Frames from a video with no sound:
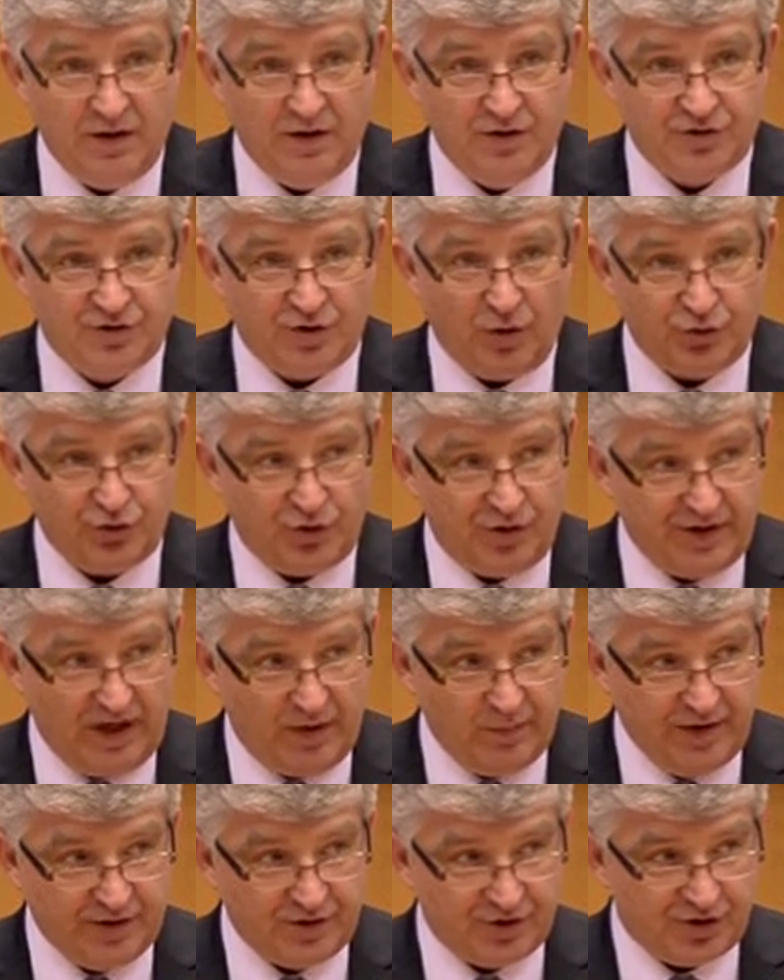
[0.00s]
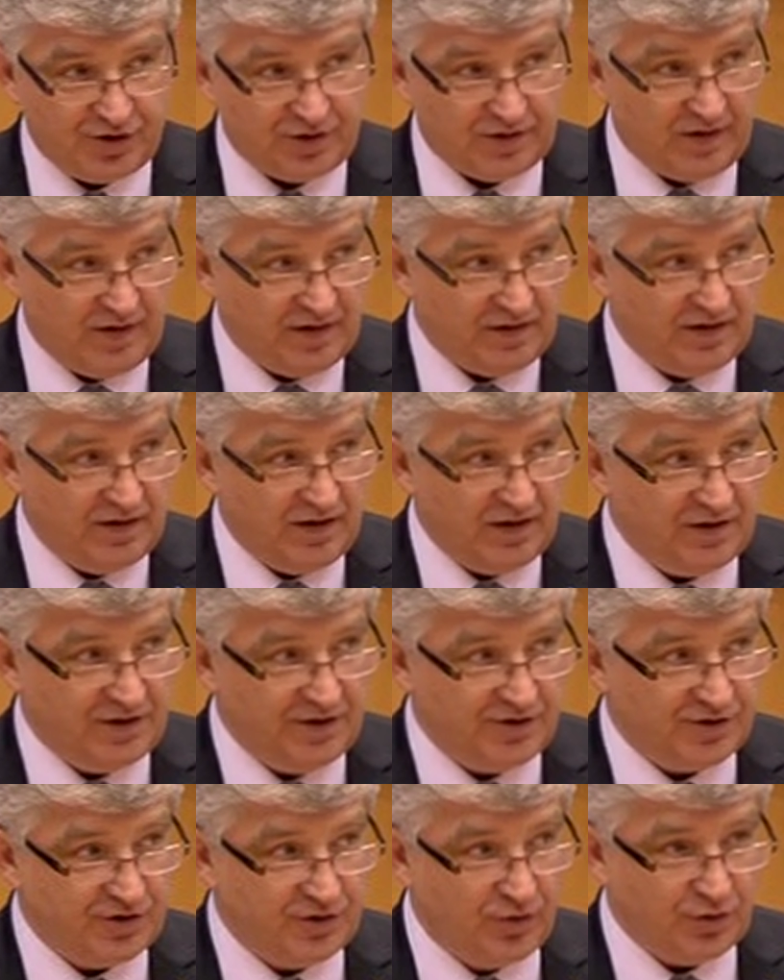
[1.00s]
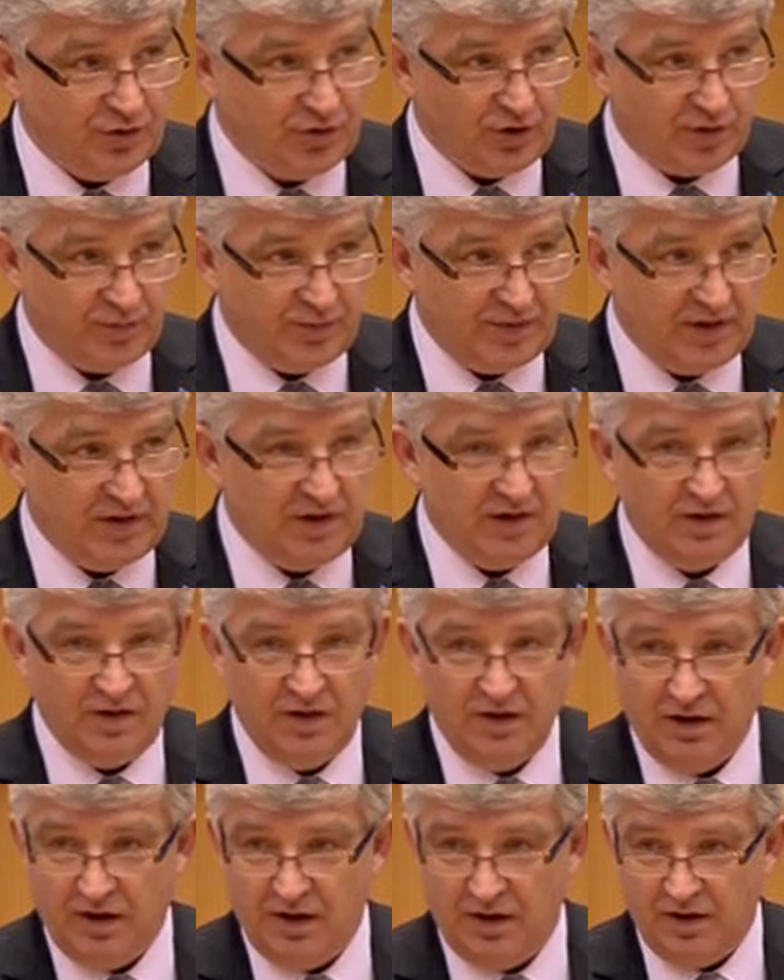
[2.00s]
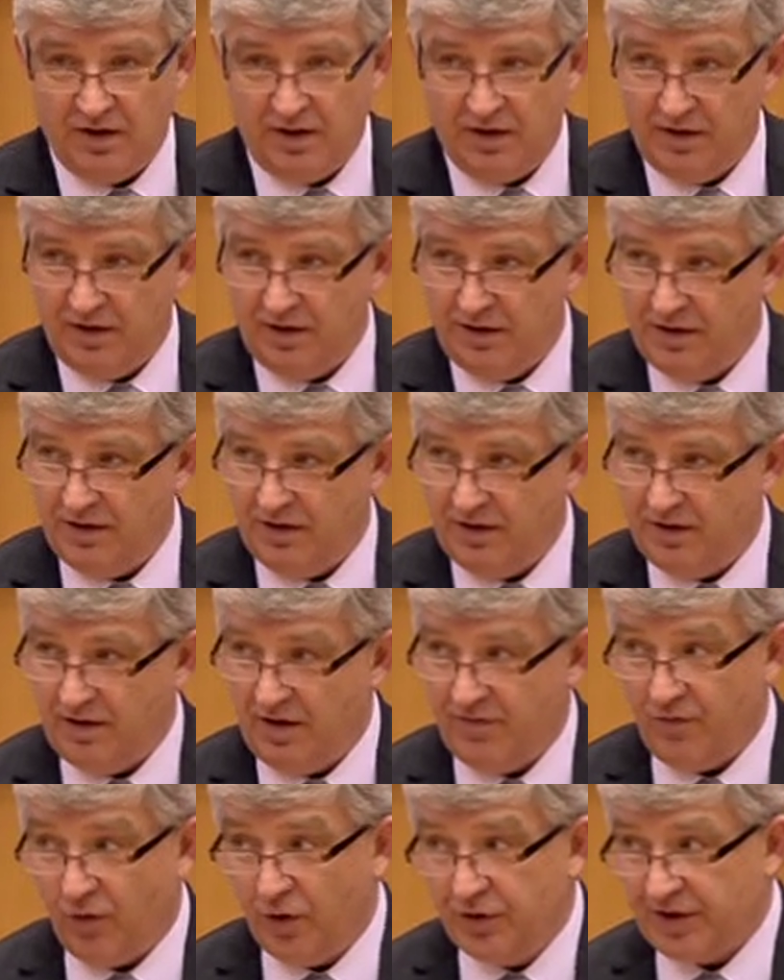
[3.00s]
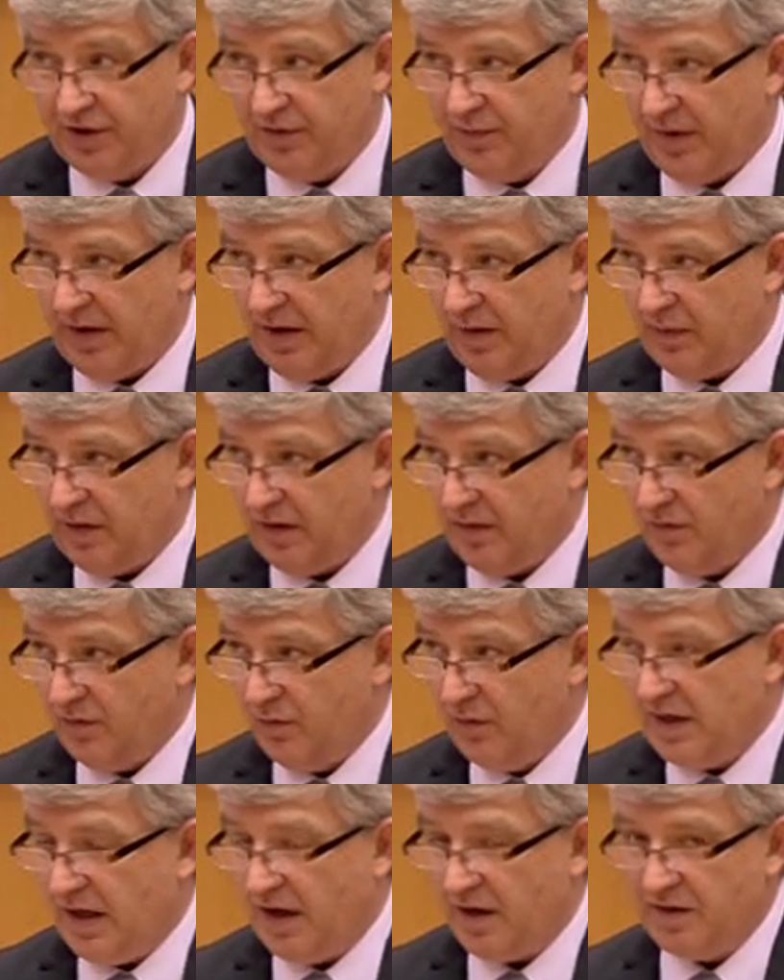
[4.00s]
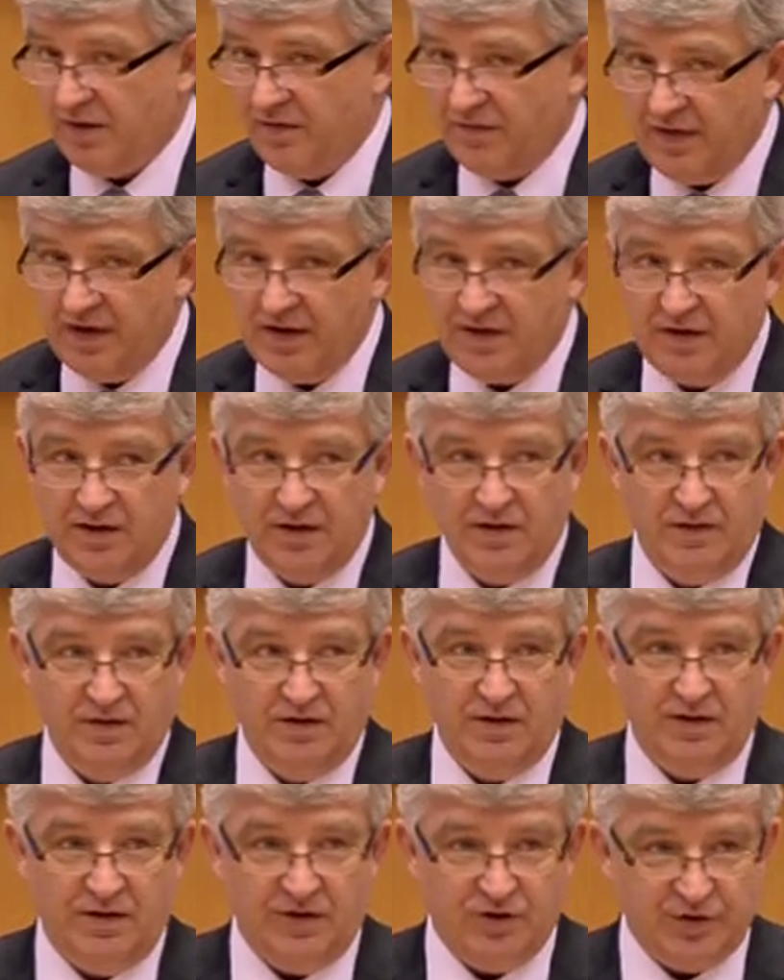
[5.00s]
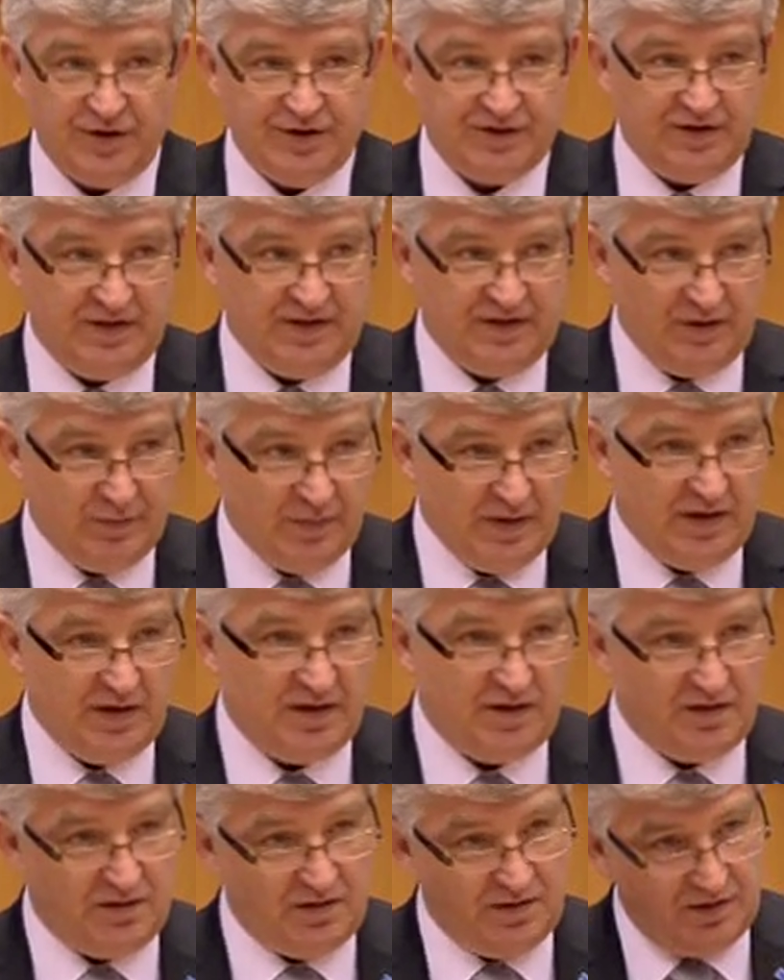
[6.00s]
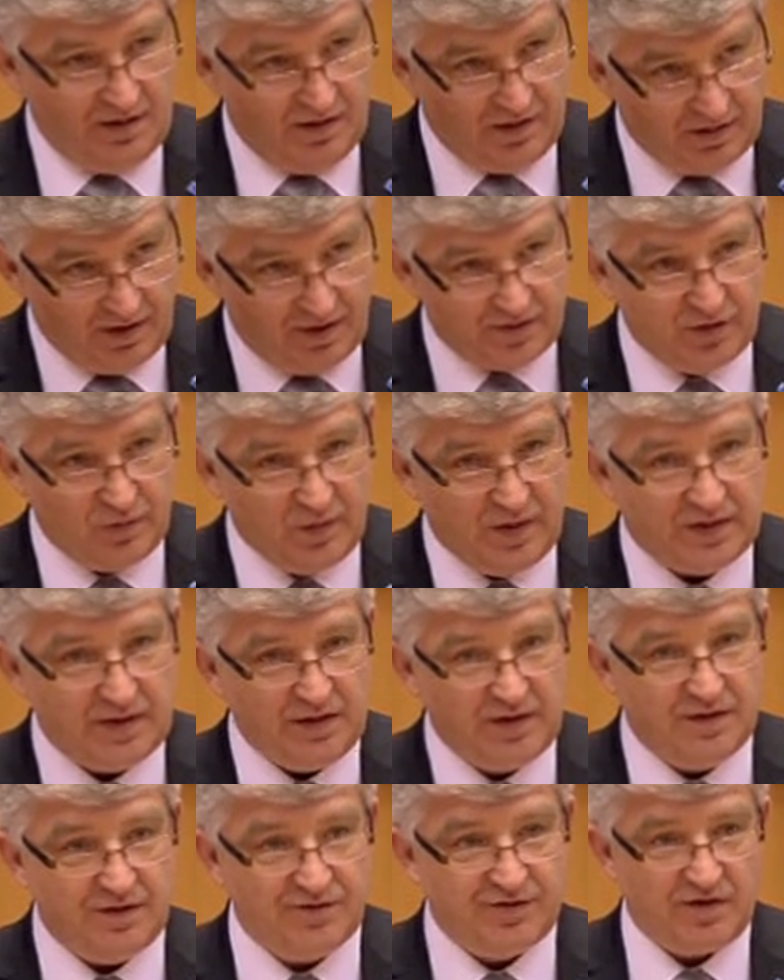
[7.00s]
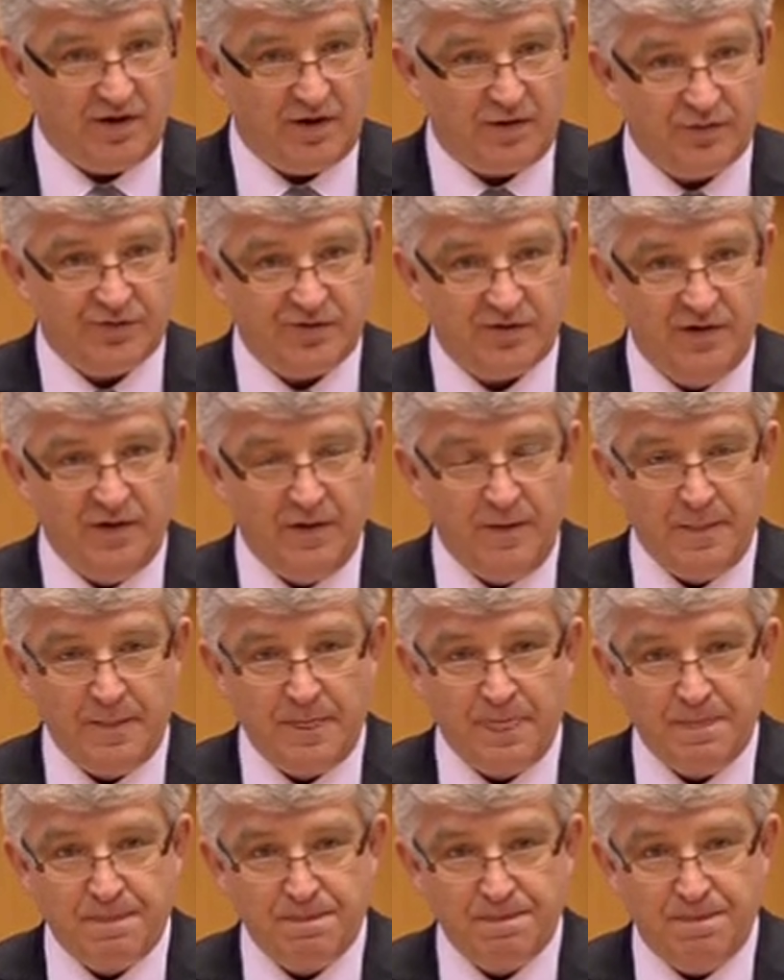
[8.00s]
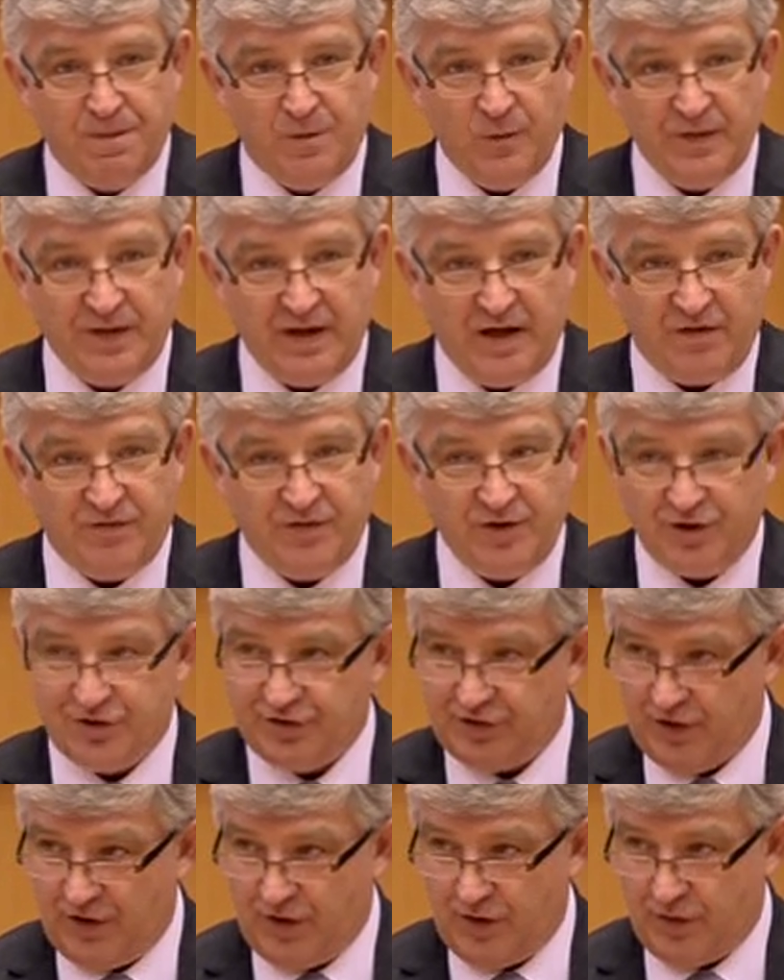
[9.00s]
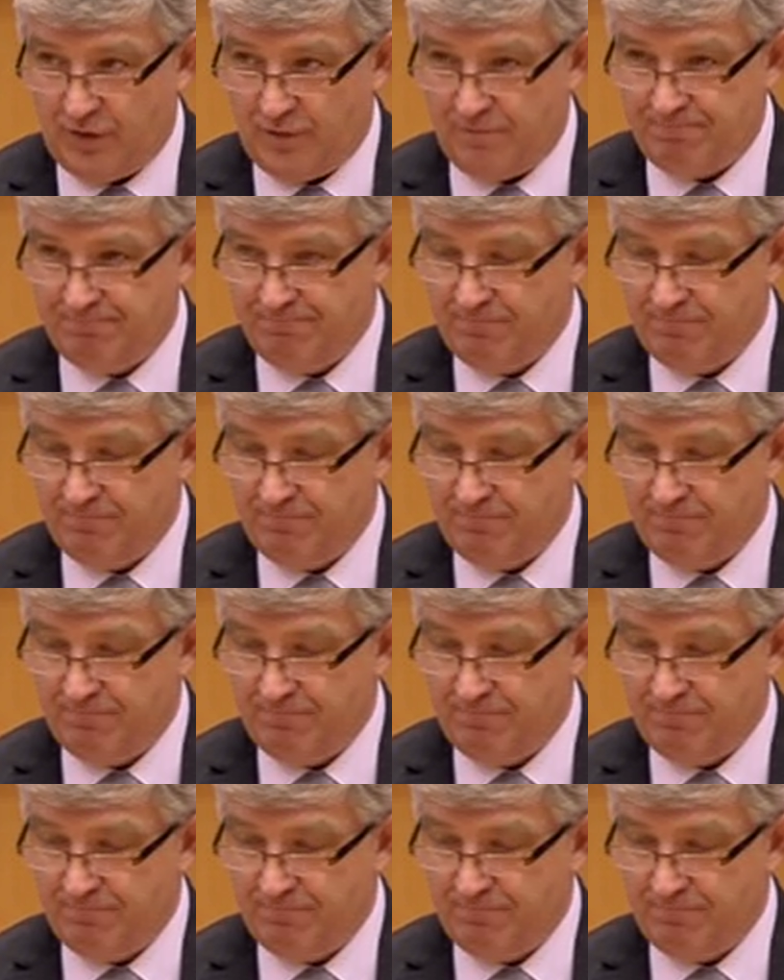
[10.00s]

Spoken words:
Social dimension, I think this could not be avoided by me. We had a very interesting debate, another one in this House, 2.5 years ago.